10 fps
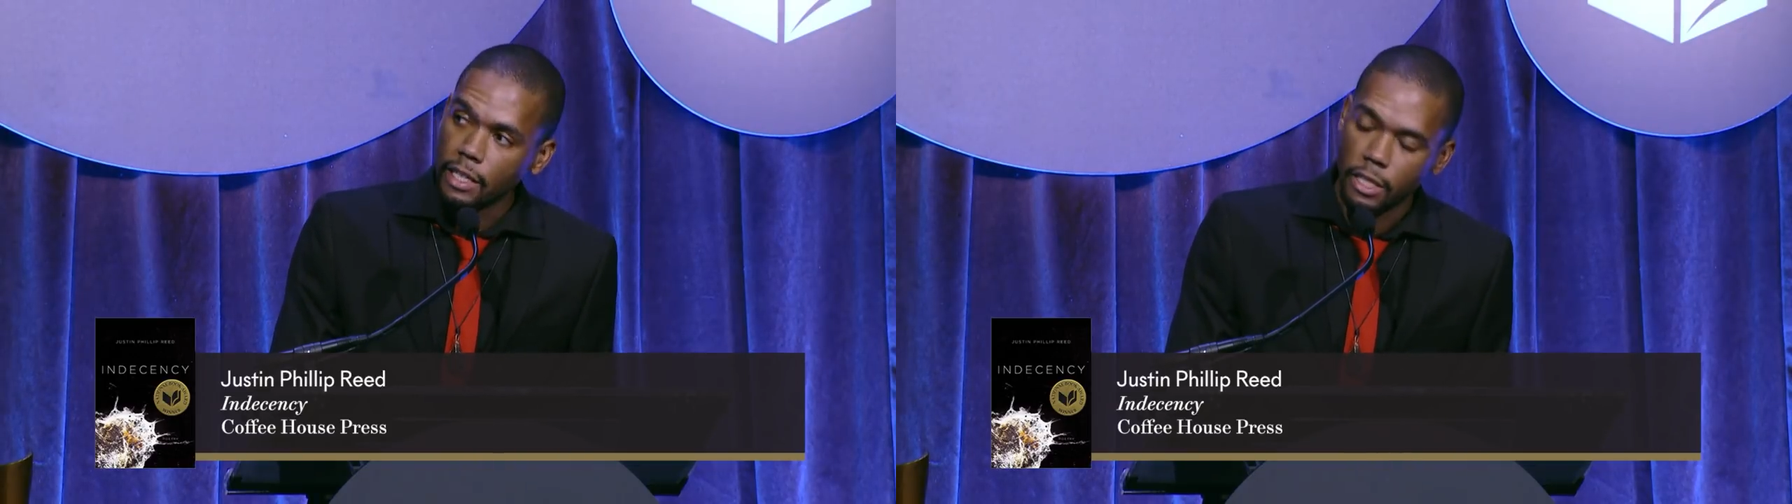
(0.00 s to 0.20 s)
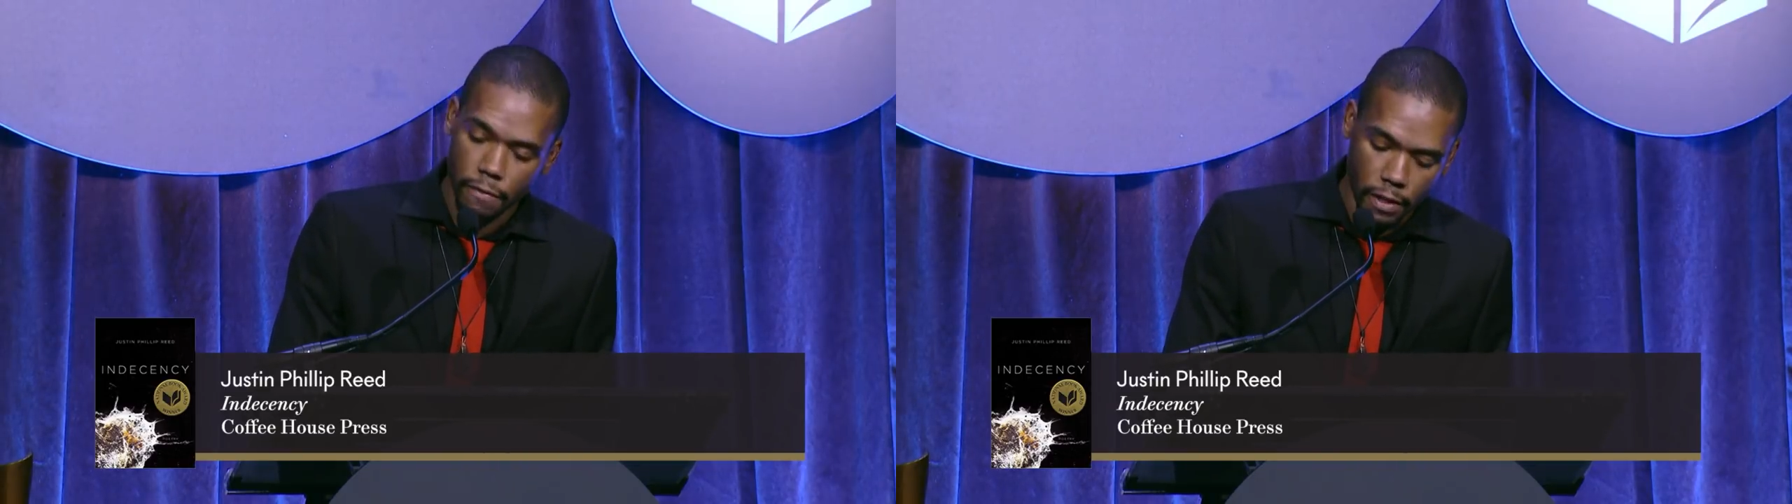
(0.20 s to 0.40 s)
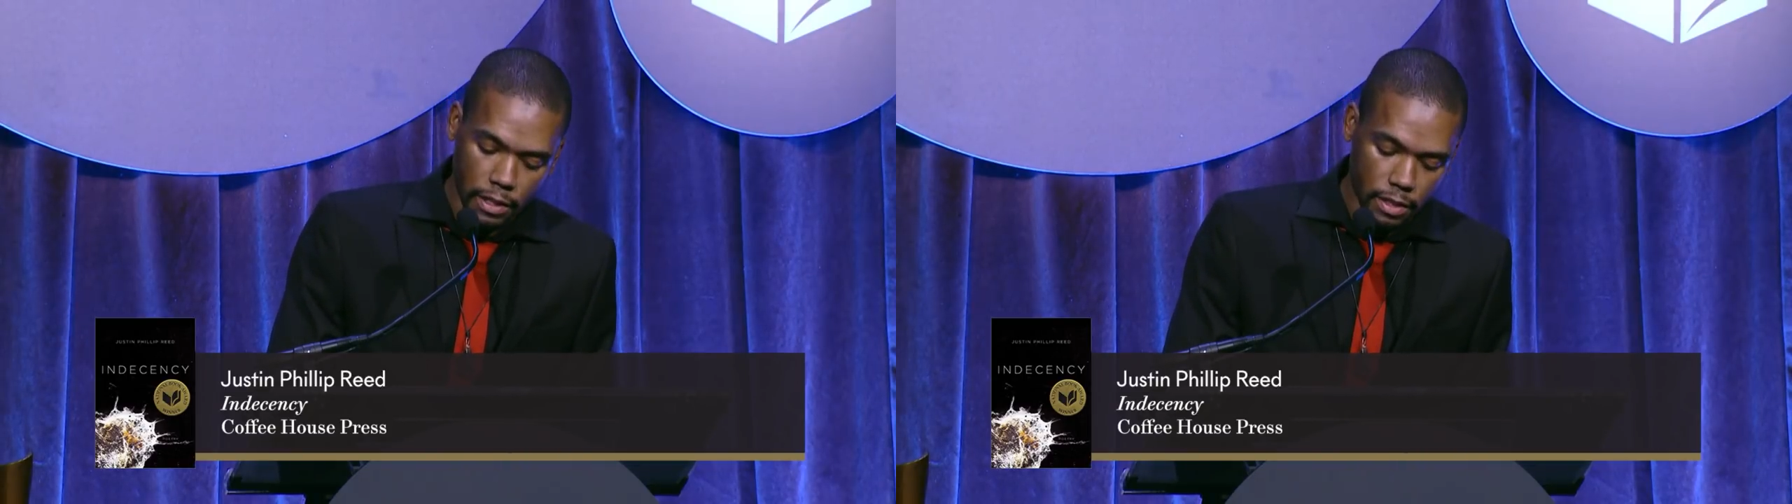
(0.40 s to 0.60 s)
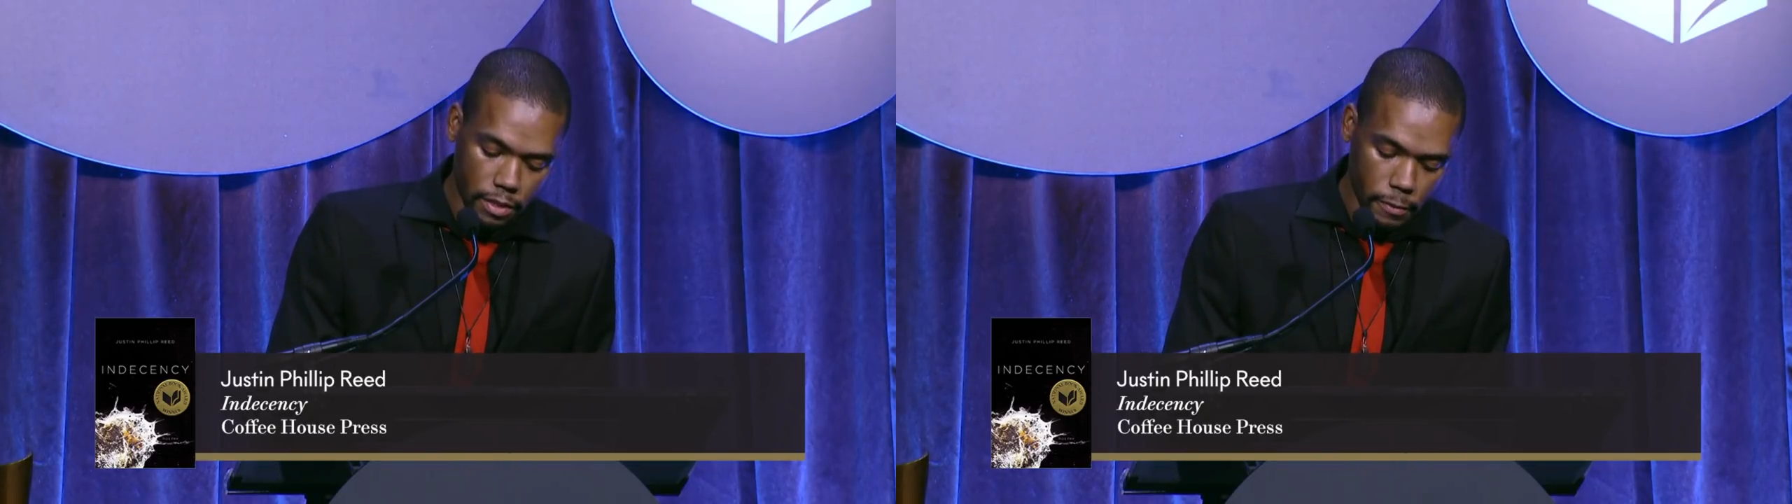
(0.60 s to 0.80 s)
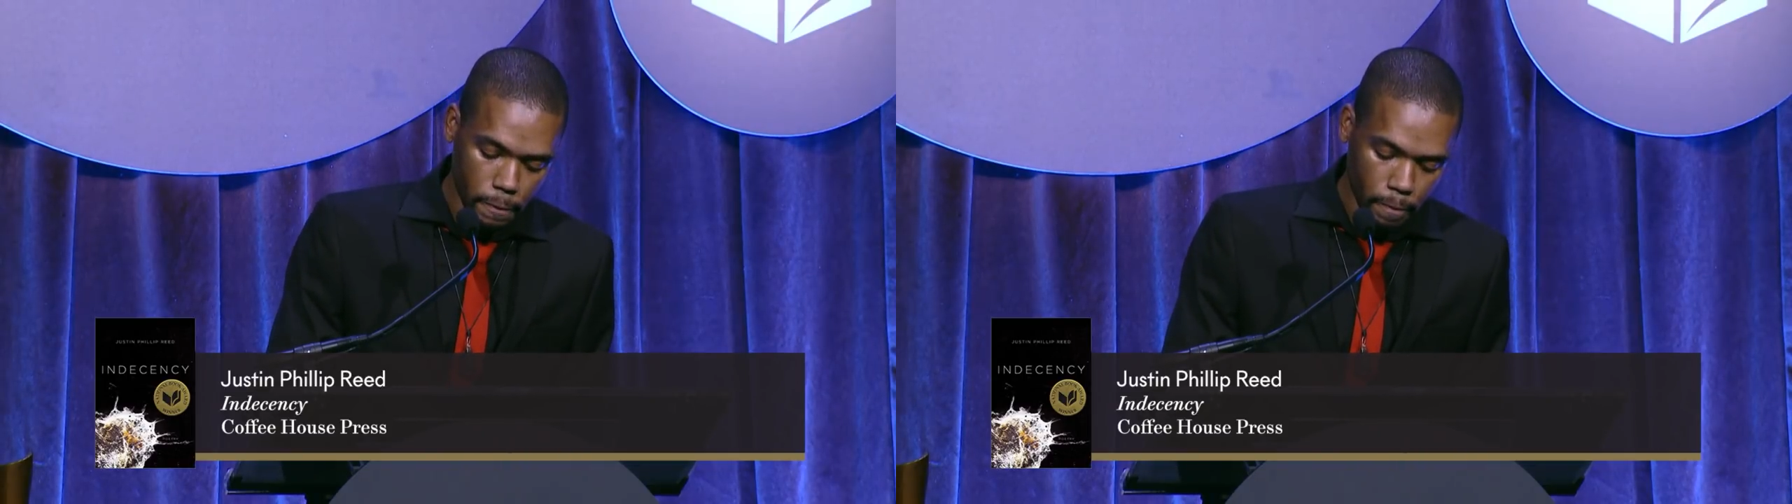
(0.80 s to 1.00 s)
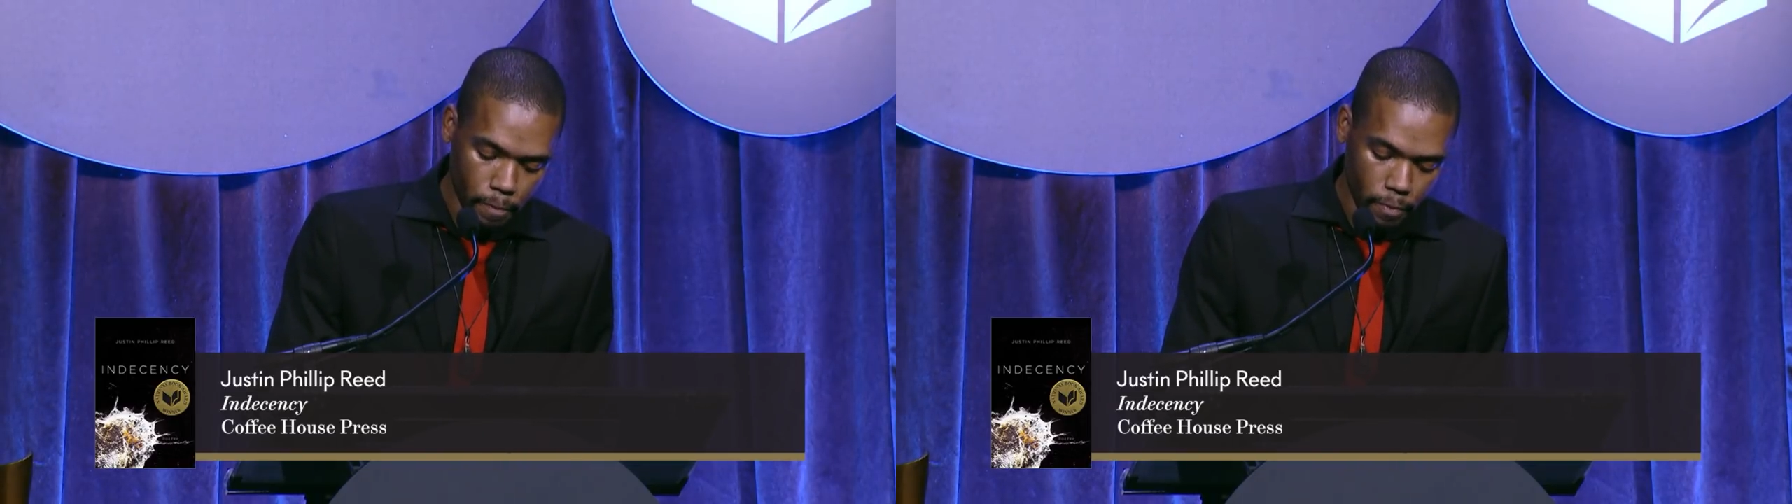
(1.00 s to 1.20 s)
each of us.